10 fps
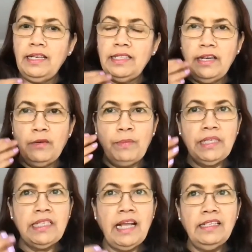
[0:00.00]
their
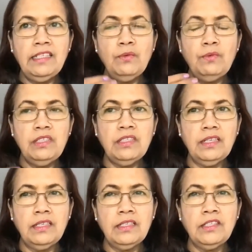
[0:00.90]
mentality was
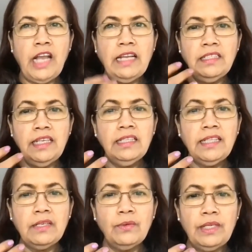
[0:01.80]
changing,
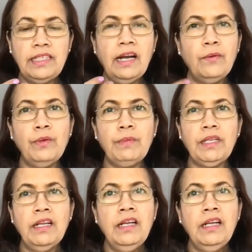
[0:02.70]
that women